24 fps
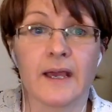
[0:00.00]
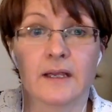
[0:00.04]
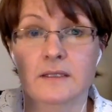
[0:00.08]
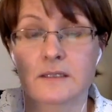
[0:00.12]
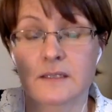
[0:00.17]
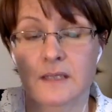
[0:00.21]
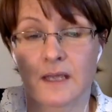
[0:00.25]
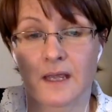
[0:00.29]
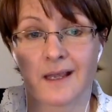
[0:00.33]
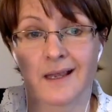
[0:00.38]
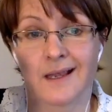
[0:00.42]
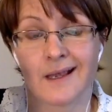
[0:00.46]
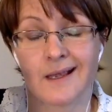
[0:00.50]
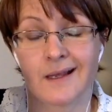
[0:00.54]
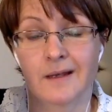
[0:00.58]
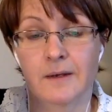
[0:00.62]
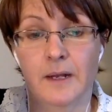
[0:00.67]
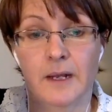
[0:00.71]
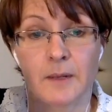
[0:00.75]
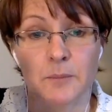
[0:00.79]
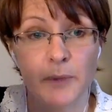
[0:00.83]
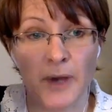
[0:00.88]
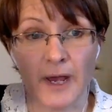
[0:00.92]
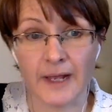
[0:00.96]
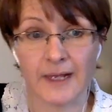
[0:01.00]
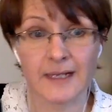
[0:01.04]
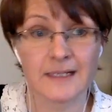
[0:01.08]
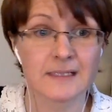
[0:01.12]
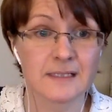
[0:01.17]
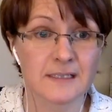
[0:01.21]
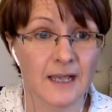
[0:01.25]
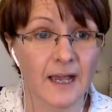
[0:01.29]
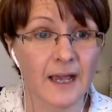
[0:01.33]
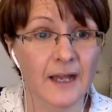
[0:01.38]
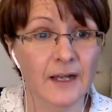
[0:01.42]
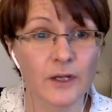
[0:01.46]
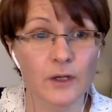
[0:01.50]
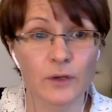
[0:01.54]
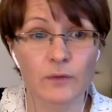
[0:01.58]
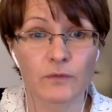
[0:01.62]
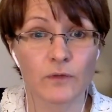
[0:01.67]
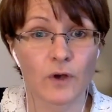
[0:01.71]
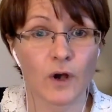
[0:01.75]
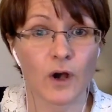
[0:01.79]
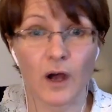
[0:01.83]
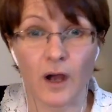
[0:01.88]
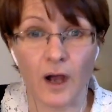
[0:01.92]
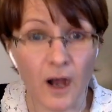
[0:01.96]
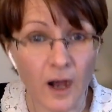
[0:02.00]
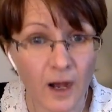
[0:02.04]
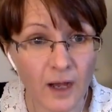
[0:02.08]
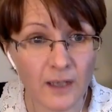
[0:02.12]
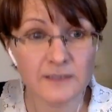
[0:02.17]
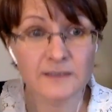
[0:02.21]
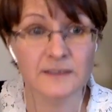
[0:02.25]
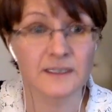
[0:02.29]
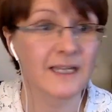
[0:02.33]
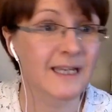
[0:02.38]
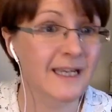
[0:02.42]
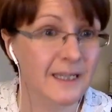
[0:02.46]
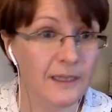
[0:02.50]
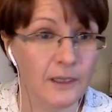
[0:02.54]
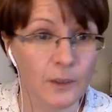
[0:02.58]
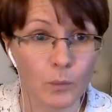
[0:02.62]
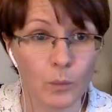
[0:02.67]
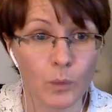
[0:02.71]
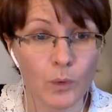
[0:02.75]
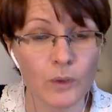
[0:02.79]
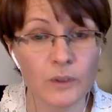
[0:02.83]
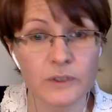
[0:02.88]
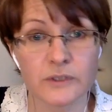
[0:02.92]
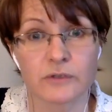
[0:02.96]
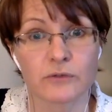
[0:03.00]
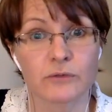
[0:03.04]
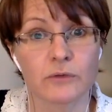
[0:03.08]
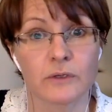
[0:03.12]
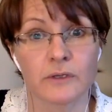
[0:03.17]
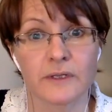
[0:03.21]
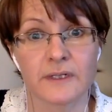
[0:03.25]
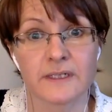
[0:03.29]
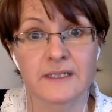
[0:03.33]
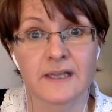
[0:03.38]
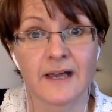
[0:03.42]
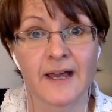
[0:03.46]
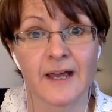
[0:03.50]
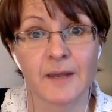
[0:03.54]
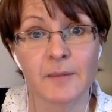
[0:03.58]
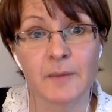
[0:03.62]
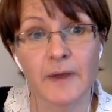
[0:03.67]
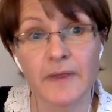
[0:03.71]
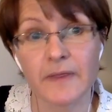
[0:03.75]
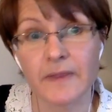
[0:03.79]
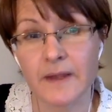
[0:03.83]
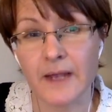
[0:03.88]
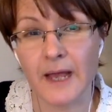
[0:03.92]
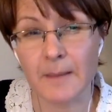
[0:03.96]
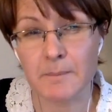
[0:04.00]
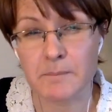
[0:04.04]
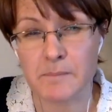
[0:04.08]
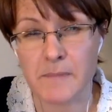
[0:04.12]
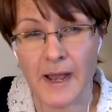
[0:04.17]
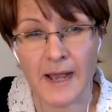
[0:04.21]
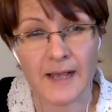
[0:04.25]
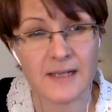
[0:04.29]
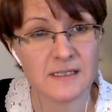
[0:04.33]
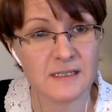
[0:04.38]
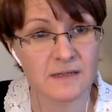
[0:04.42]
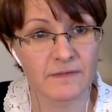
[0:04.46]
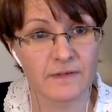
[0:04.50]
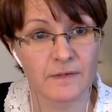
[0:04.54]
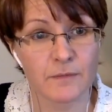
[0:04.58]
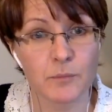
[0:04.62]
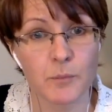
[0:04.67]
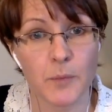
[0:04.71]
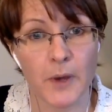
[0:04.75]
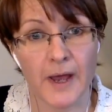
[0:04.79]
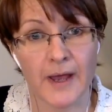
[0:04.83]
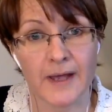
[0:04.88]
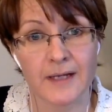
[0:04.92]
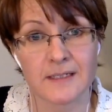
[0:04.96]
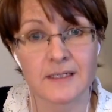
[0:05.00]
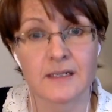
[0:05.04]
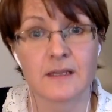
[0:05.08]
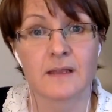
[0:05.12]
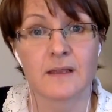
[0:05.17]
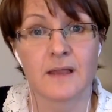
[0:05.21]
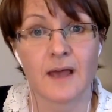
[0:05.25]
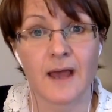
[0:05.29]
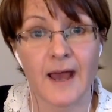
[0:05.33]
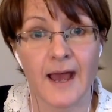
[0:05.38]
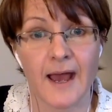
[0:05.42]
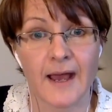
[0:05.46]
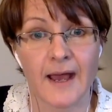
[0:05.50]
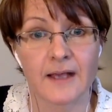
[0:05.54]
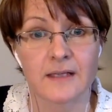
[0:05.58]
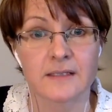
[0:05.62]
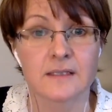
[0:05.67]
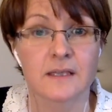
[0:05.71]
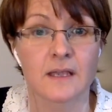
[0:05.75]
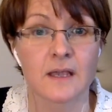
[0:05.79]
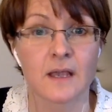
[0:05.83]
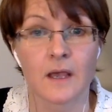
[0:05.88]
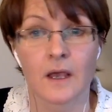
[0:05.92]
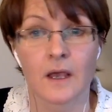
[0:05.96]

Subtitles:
say, in Pakistan, who've got arsenic in the water all the time, and the massive impact that that has